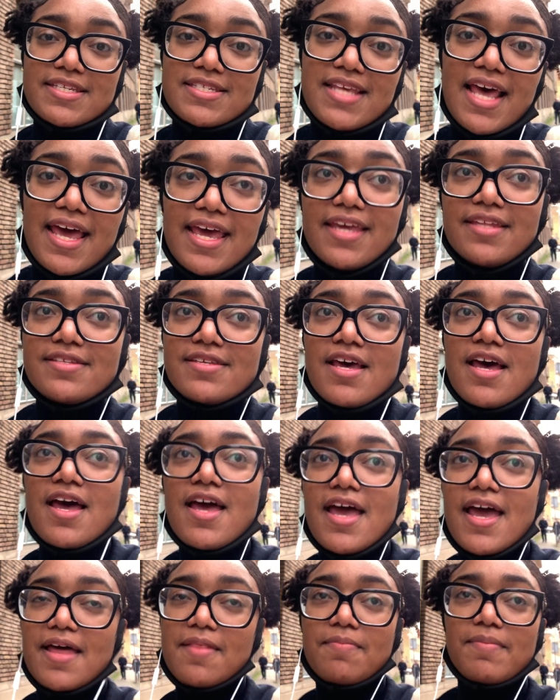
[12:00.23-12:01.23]
site
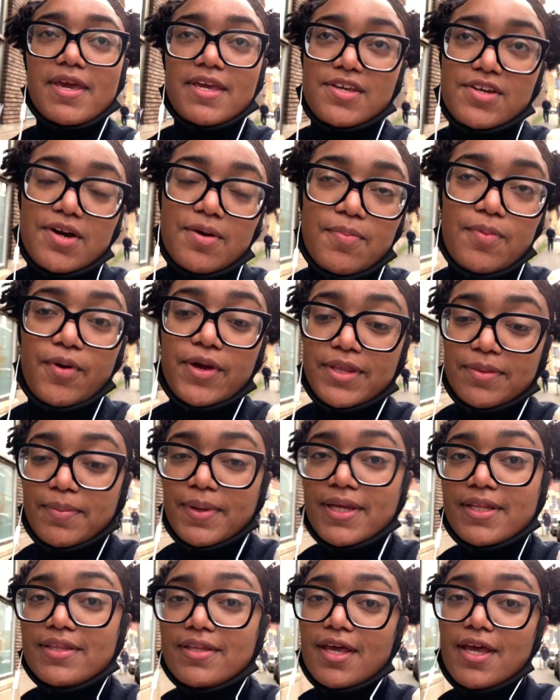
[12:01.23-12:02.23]
and make your
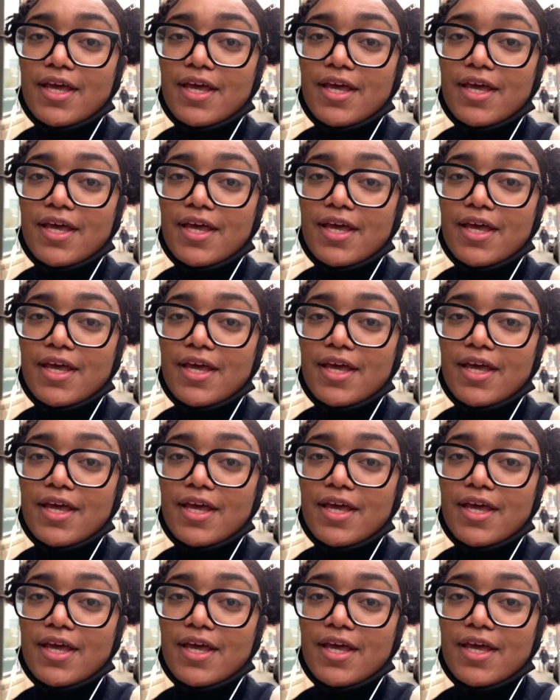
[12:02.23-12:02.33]
appointment.